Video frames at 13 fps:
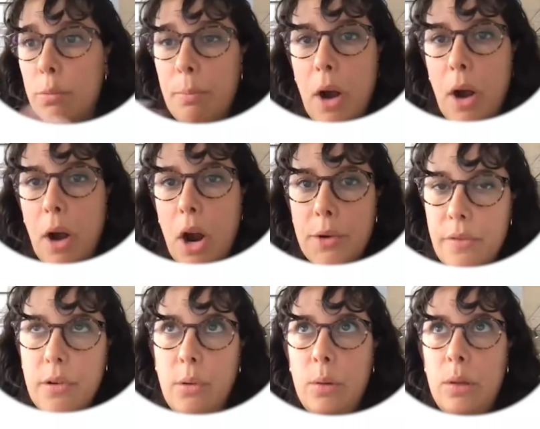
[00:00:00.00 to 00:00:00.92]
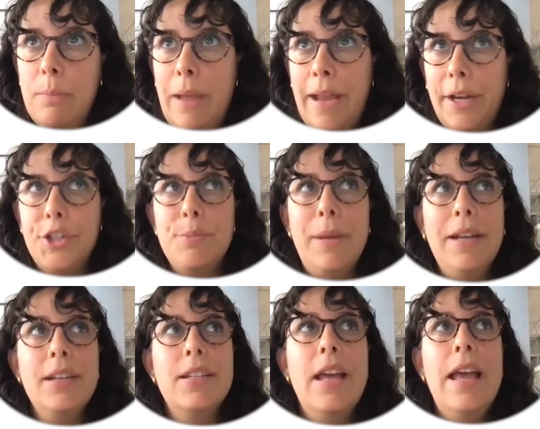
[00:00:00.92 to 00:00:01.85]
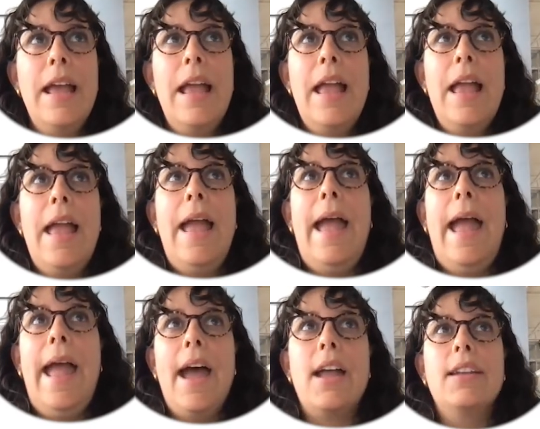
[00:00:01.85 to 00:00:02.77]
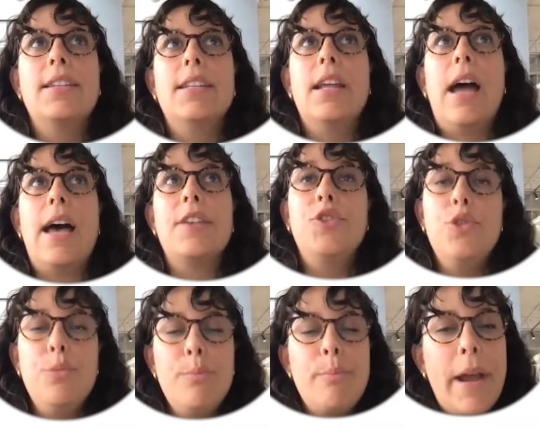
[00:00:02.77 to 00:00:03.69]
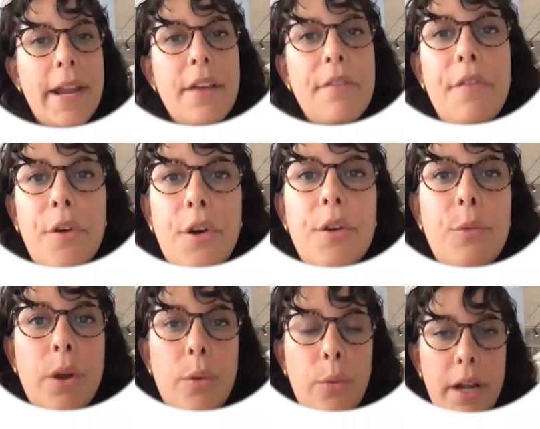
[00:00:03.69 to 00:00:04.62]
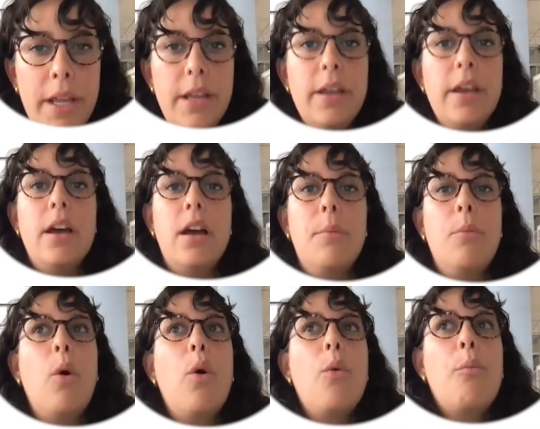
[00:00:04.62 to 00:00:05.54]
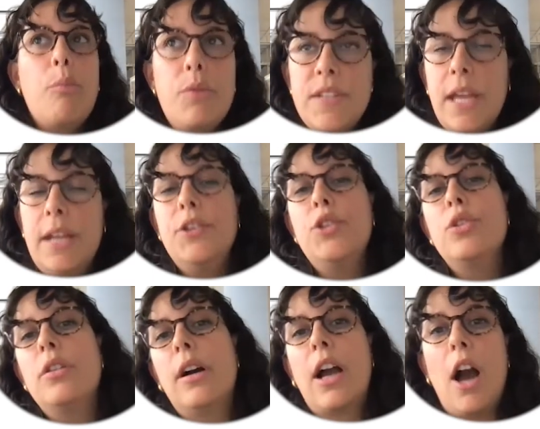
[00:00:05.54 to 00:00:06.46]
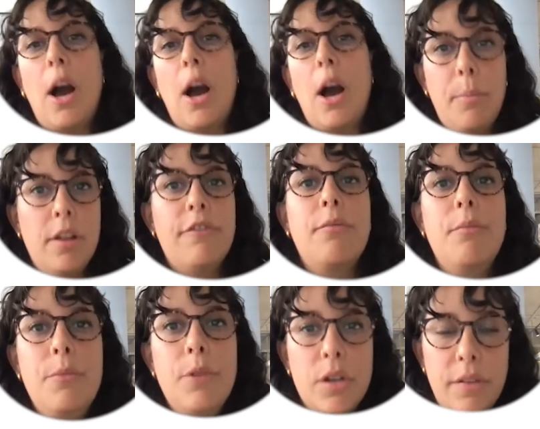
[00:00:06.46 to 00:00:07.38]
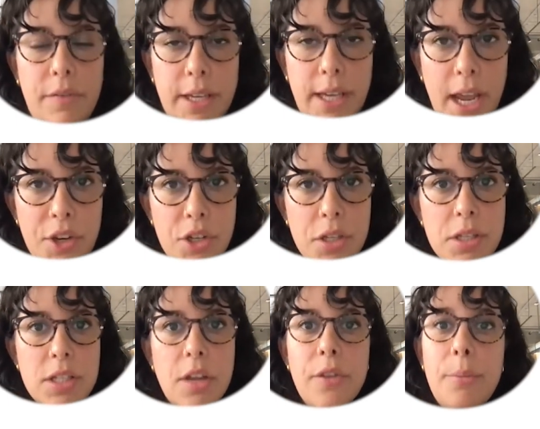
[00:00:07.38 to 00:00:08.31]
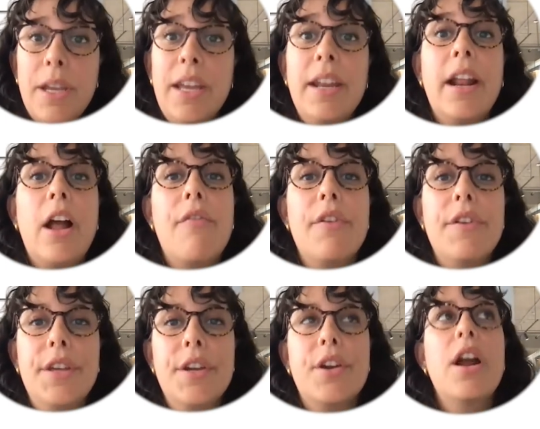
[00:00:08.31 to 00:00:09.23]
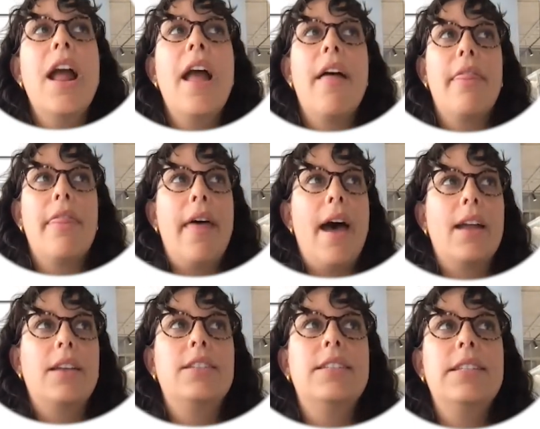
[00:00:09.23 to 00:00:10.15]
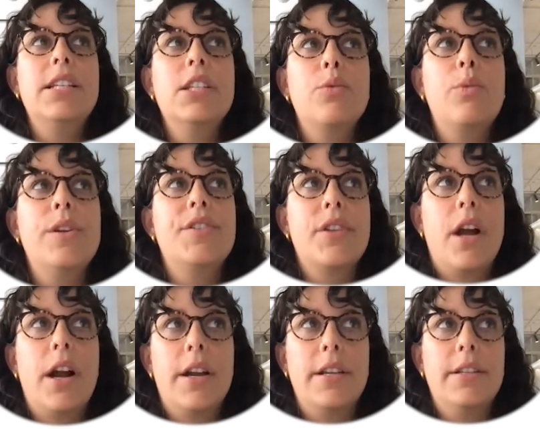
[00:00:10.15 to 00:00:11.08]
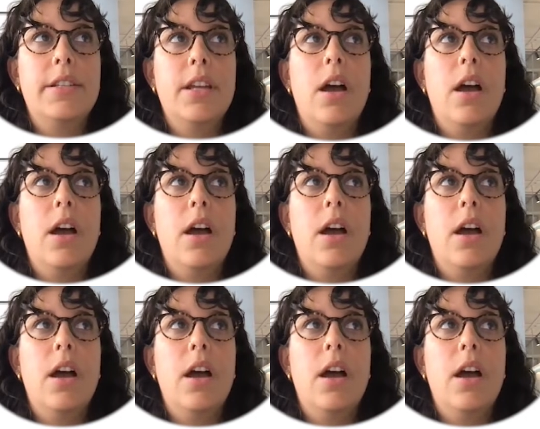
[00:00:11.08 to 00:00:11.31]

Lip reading: part or the goal management. And as you might have heard, we already sent you a couple of notifications on the beginning of the year that since we started